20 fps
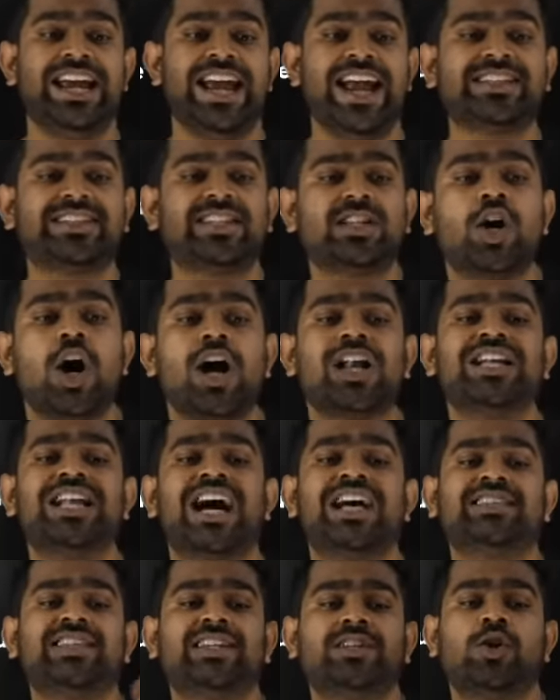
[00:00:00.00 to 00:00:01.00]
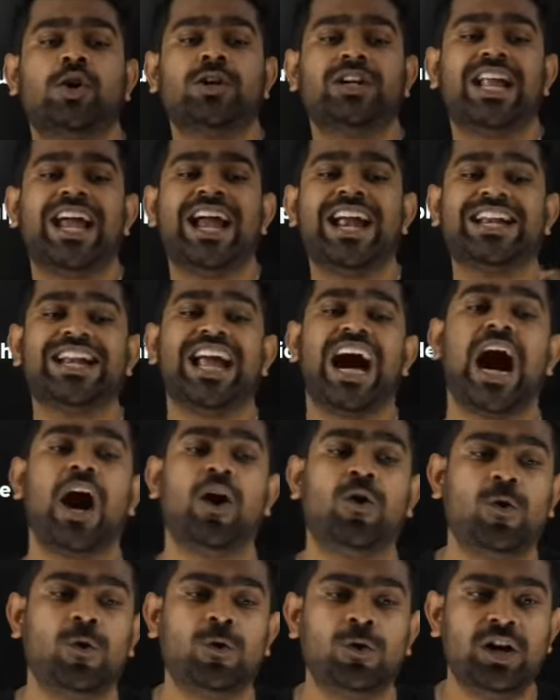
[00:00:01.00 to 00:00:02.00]
Ethanol and acetone la enna
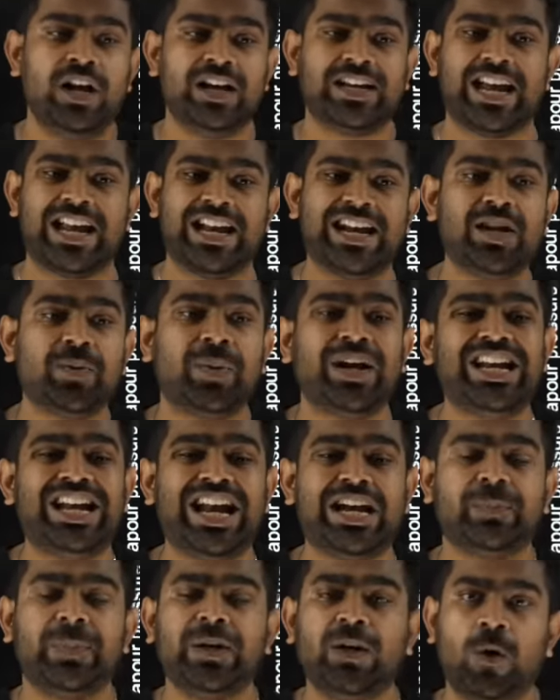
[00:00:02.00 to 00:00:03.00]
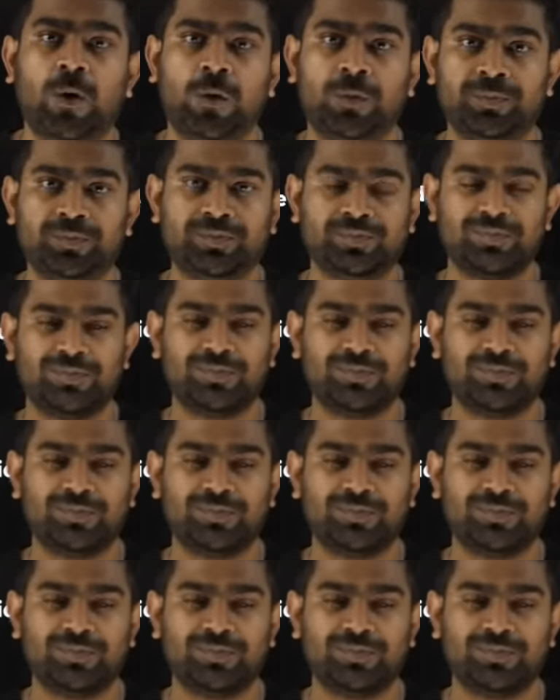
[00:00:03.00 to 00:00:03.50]
aavum? Can anybody let me know?